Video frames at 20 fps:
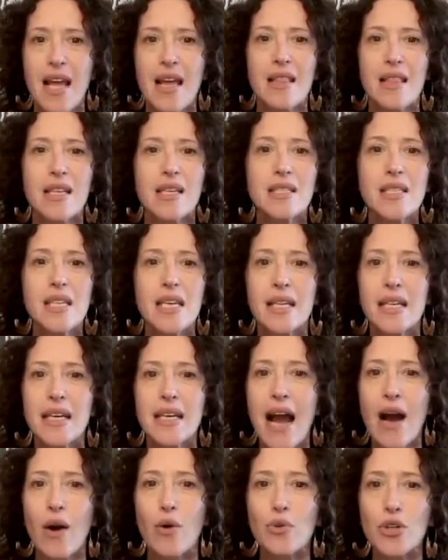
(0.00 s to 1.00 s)
This
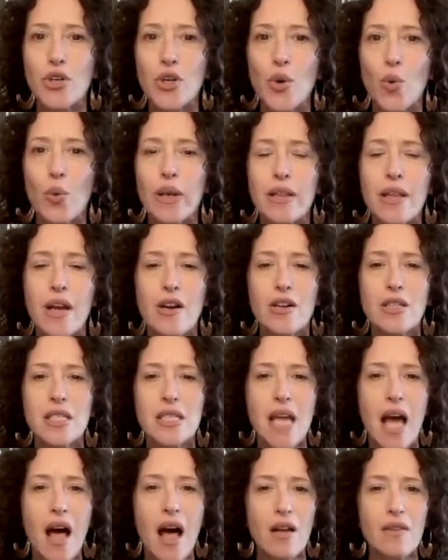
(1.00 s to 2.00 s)
encounter with
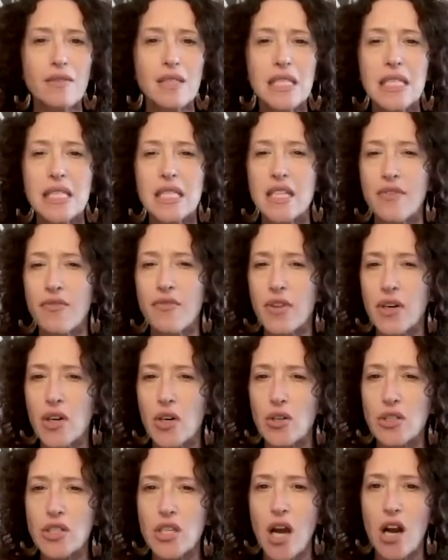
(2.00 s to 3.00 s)
ourselves,
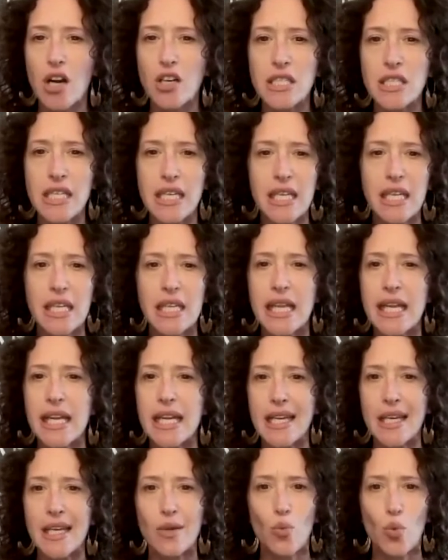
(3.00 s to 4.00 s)
difficult to articulate
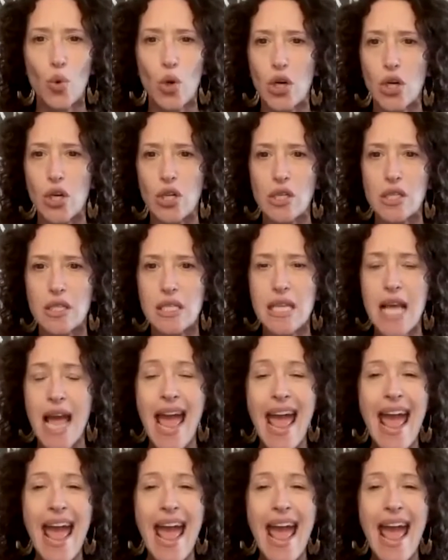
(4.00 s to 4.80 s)
in words,